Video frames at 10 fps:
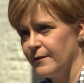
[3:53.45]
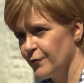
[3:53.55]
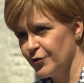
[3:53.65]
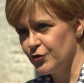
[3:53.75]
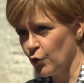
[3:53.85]
and
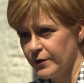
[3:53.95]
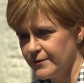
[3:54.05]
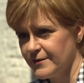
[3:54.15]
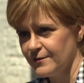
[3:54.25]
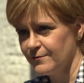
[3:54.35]
avoid talking
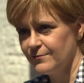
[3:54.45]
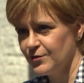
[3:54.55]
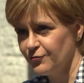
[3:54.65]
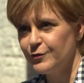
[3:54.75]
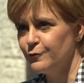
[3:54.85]
to,
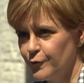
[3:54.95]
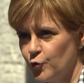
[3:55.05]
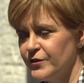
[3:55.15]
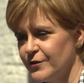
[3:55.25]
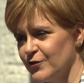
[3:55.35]
to real
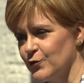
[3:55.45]
voters.